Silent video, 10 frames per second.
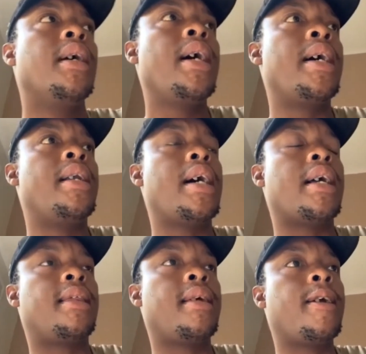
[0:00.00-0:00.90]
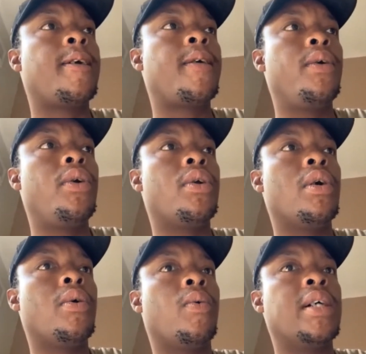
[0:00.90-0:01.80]
And I think,
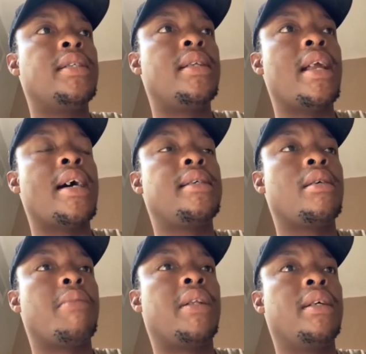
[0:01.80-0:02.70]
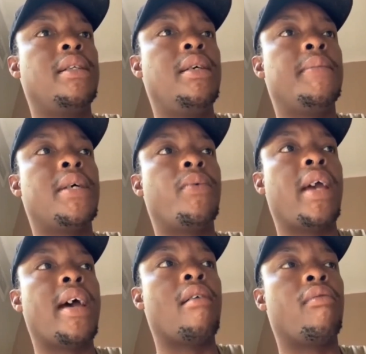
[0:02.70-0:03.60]
what's nice about the team that we
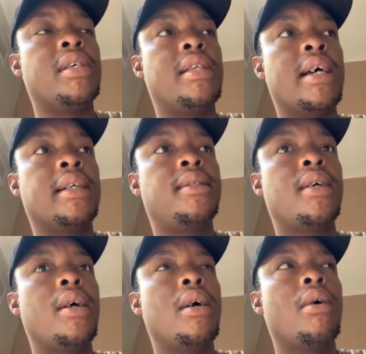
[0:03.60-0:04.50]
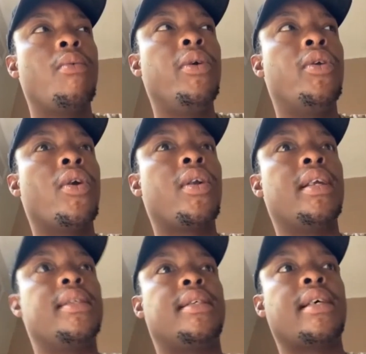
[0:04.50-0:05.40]
have is that we do not
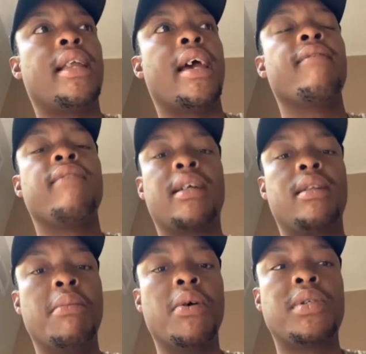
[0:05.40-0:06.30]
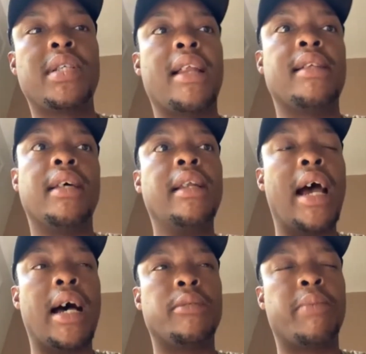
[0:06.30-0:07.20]
necessarily have like the most talented
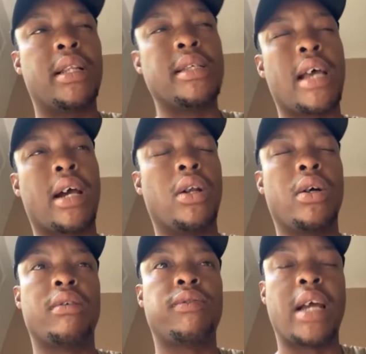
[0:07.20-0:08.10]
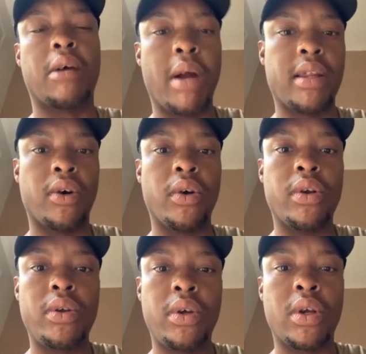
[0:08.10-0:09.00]
guys, but there's like a lot of like brotherhood.
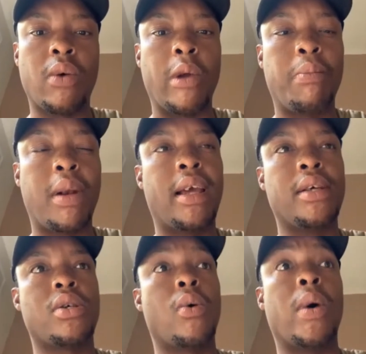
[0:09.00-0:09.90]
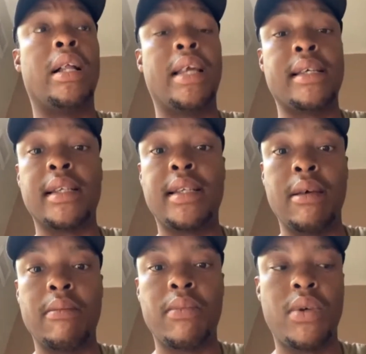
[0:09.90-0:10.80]
We play so well as a
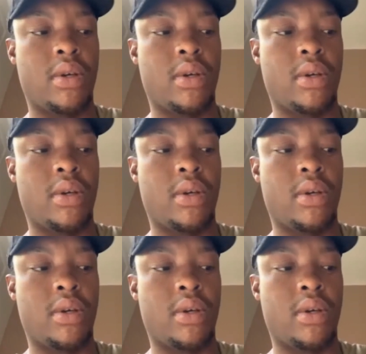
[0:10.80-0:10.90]
team.